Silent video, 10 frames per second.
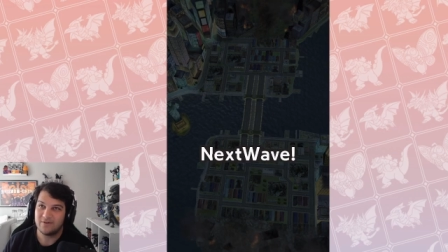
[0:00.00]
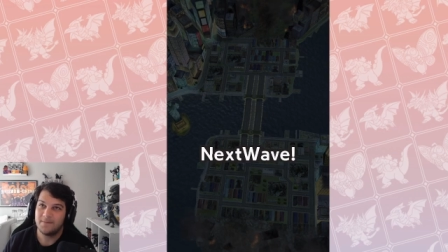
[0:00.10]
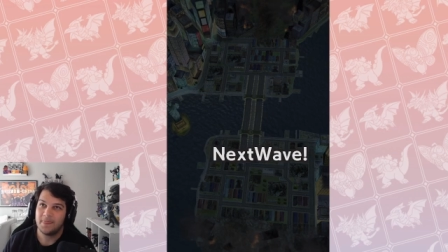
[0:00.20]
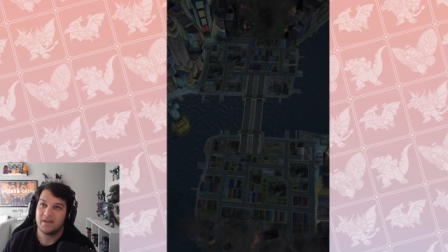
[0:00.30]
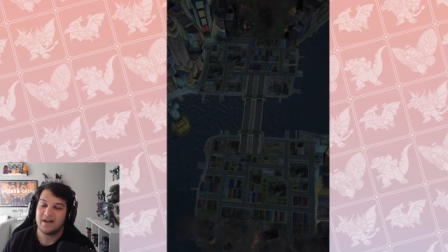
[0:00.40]

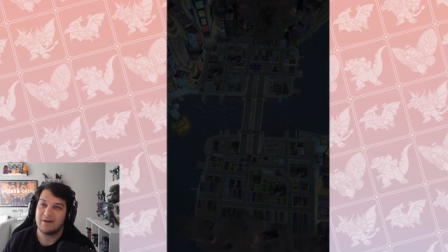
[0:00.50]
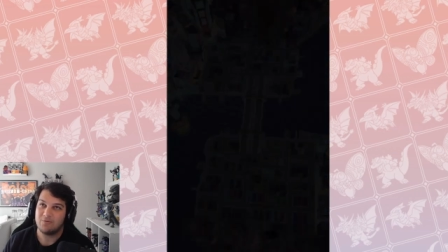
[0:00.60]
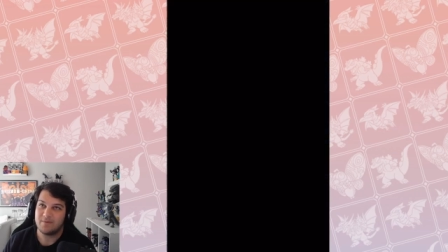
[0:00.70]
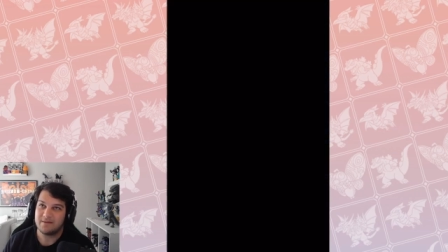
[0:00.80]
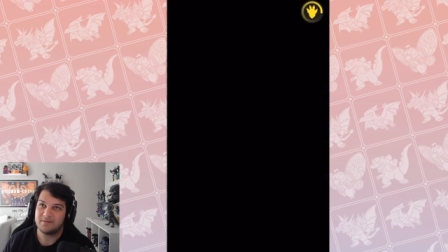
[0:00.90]
Battle. I
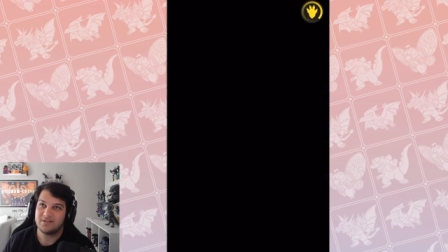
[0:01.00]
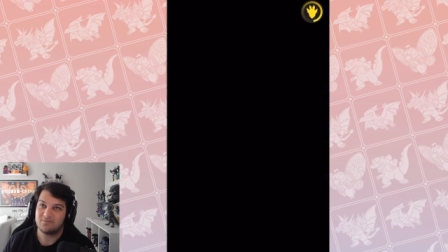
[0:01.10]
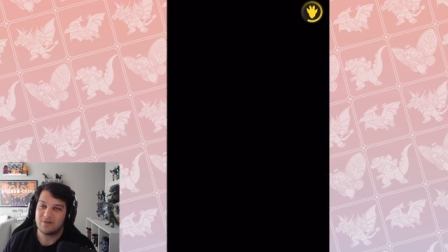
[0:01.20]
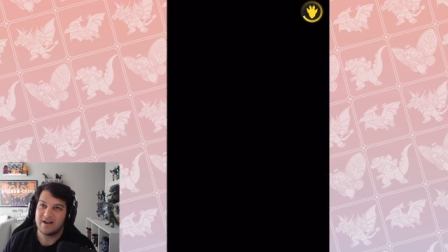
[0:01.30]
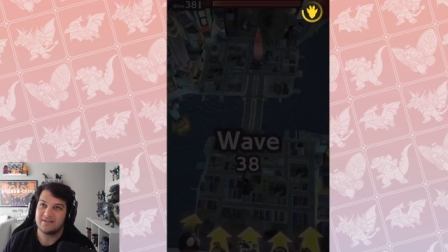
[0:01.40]
will be able to
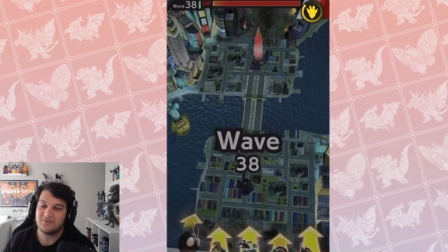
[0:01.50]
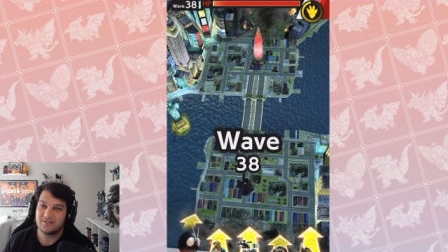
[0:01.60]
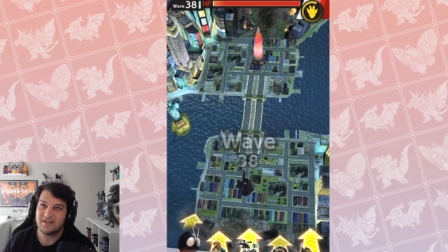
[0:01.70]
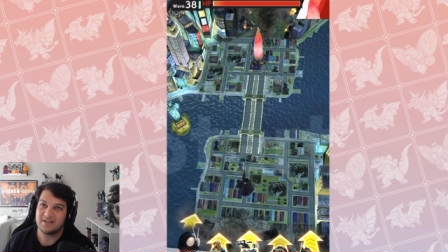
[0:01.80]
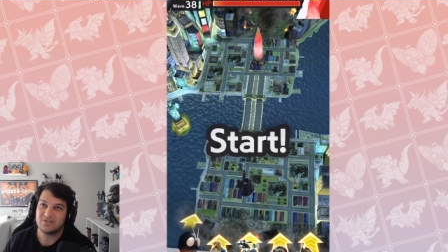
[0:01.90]
ride
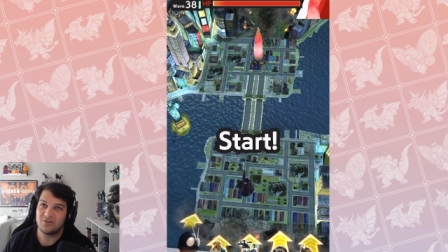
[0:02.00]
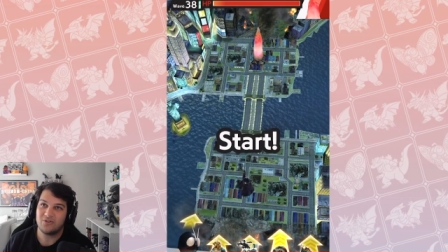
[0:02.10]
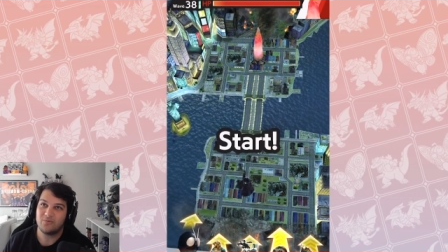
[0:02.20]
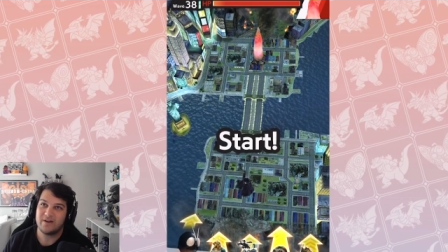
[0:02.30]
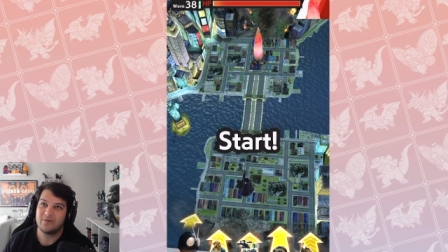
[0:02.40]
those tickets
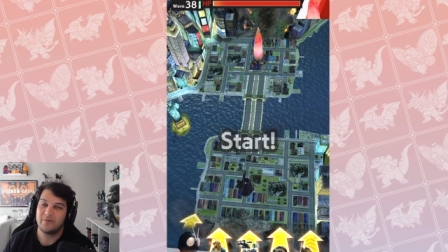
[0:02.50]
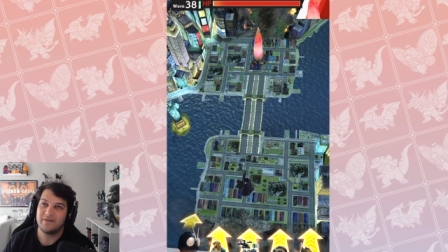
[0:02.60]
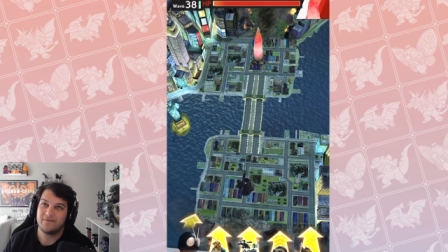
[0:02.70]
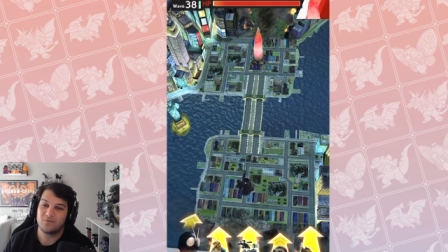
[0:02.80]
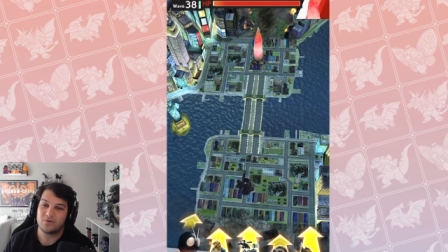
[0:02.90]
all the way to
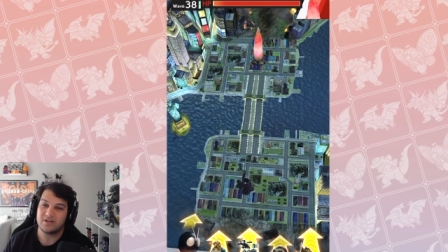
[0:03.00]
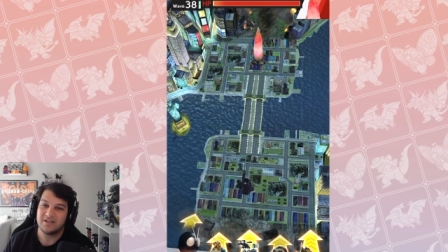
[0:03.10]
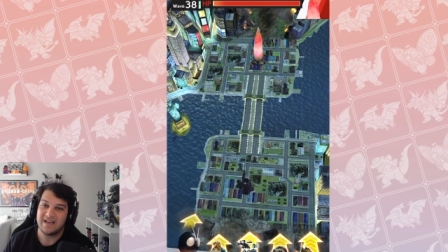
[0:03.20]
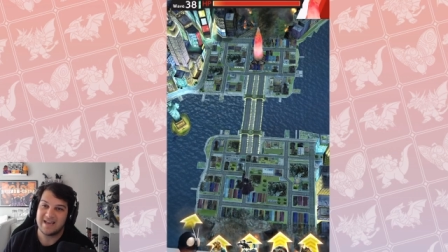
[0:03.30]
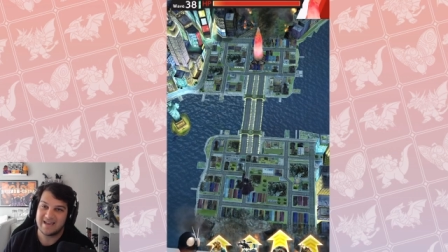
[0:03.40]
wave
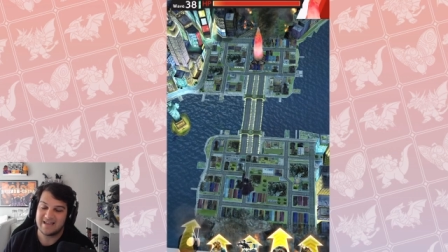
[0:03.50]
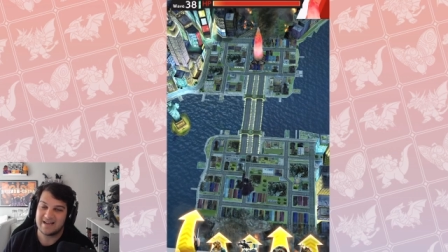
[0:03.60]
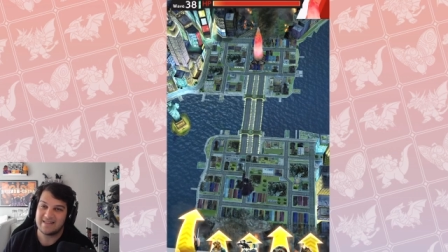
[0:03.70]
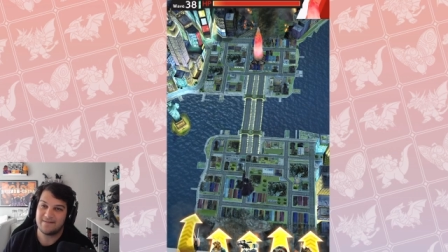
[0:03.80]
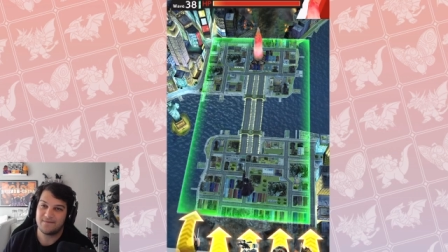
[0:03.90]

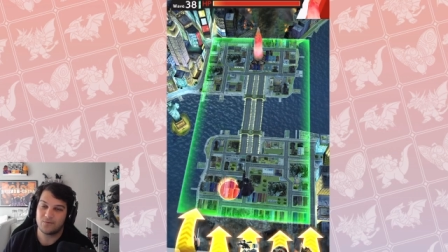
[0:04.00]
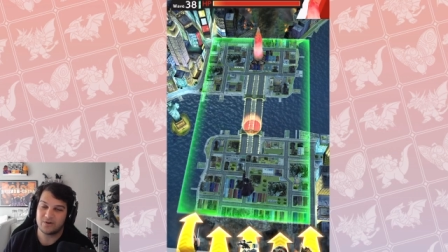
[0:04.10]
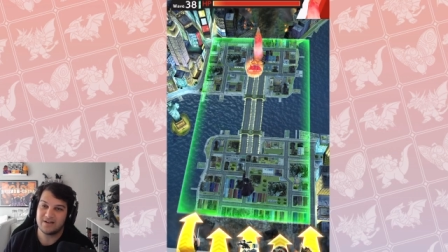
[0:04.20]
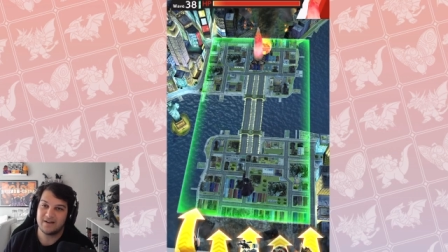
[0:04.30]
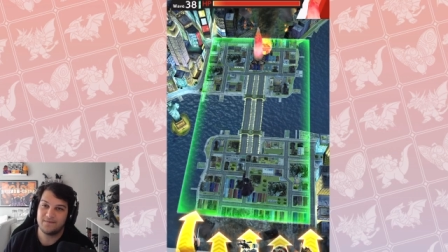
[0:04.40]
48, and then
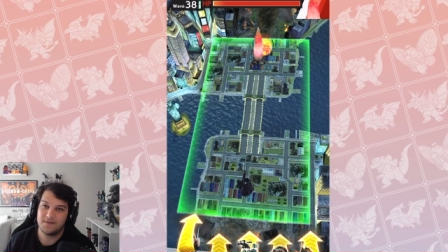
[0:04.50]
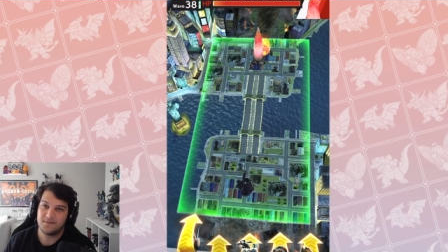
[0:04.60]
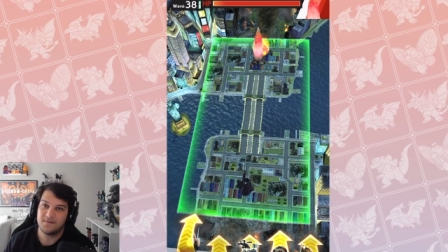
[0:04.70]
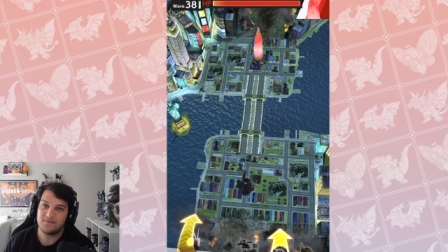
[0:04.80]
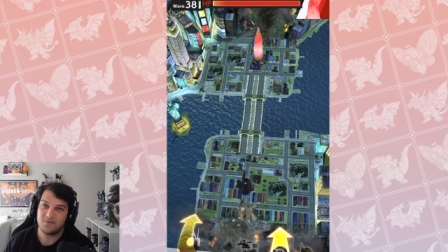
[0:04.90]
49,
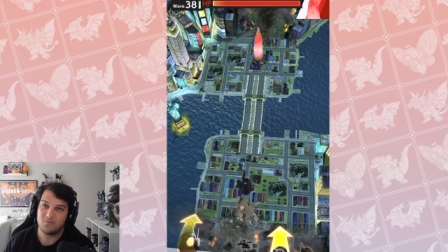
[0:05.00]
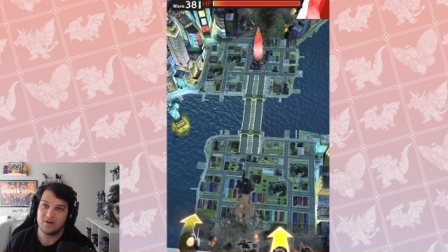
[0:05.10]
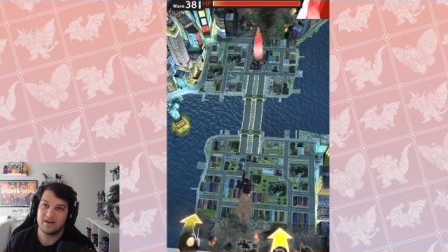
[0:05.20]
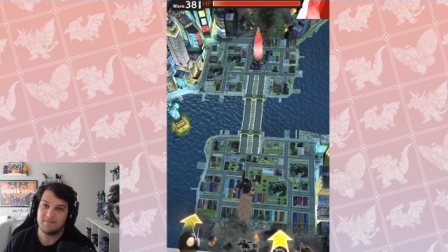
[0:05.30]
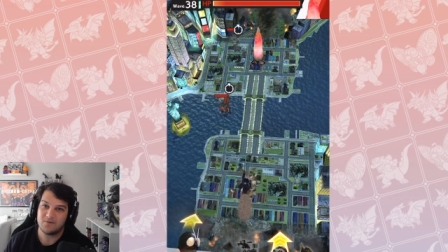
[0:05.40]
50,
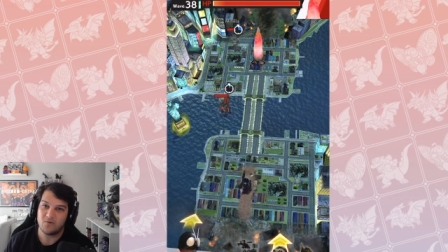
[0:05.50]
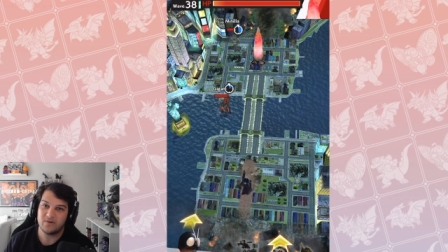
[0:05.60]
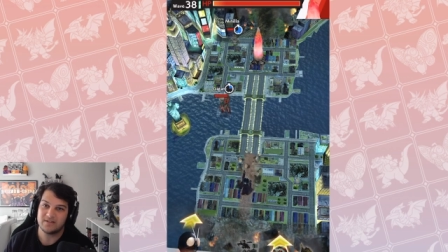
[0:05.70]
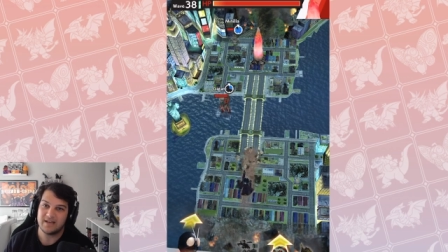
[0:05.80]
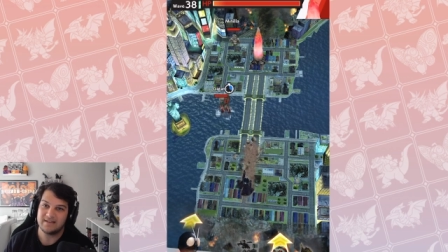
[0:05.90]
51 I'm
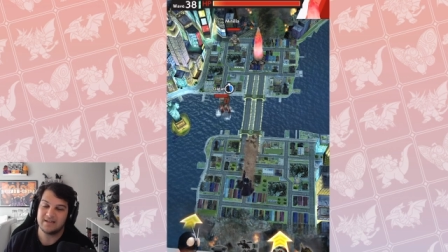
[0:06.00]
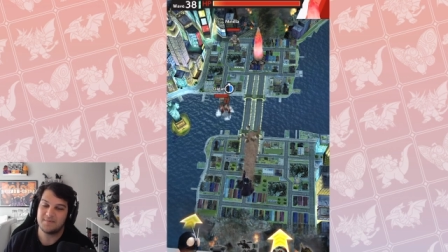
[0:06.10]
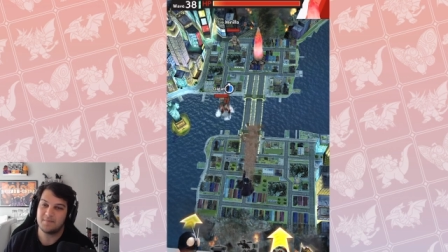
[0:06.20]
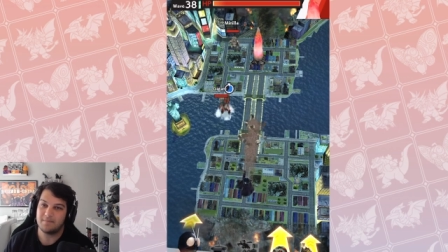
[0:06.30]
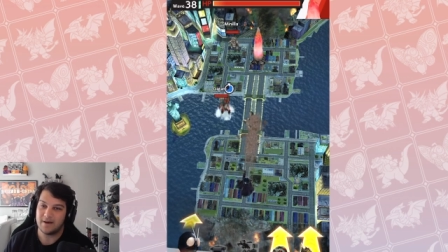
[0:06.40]
going to end
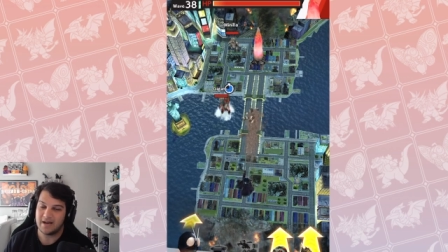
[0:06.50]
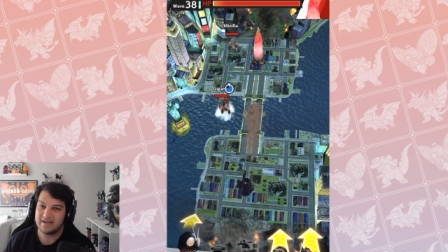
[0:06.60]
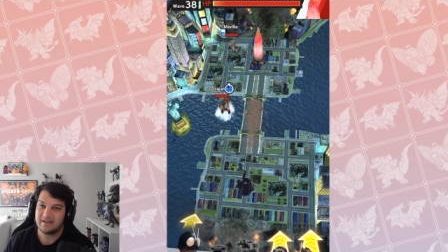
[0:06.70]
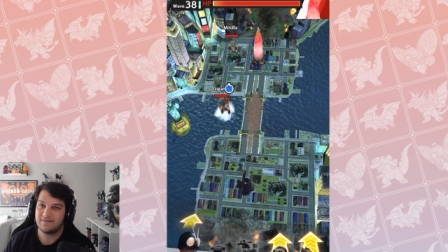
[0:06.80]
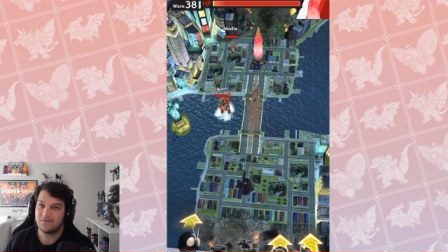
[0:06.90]
up
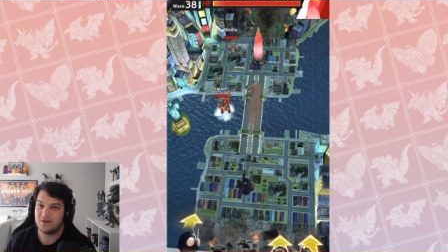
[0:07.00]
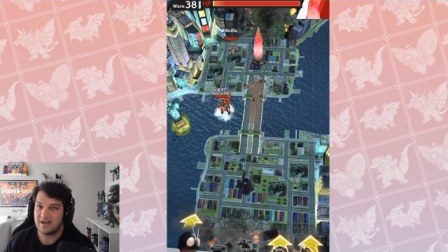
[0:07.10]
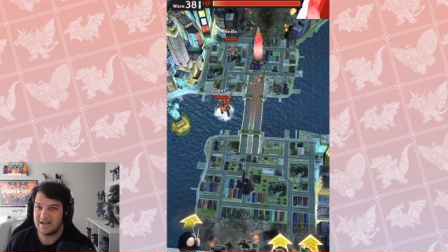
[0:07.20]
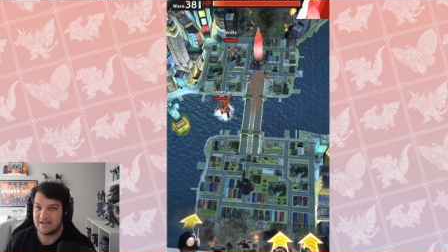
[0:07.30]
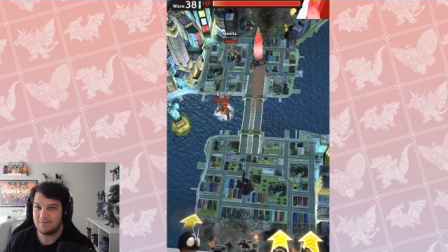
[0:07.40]
buying for
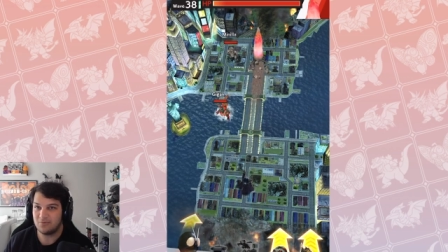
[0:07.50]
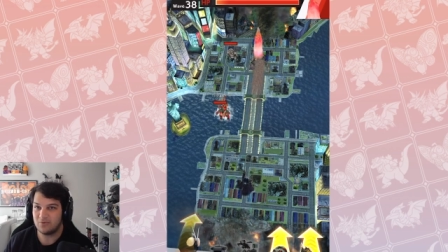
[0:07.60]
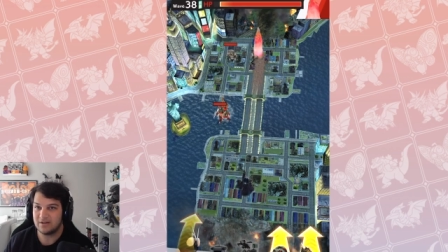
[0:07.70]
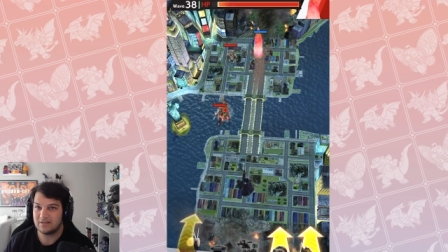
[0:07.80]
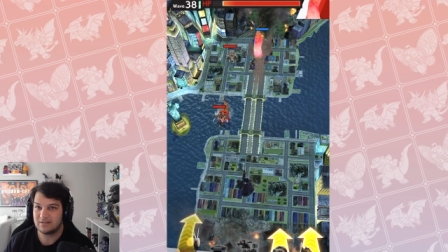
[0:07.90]
80
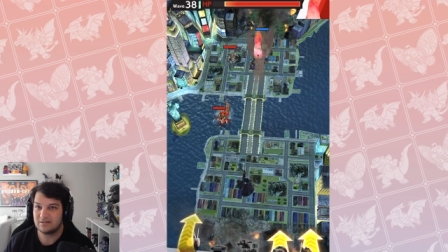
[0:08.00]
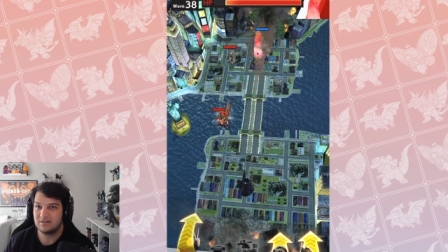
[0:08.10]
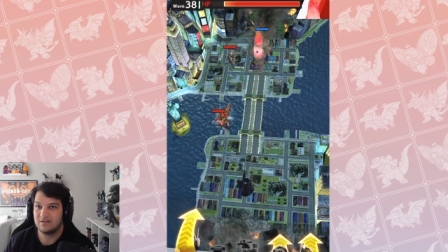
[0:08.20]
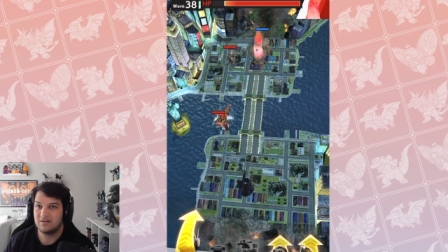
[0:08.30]
points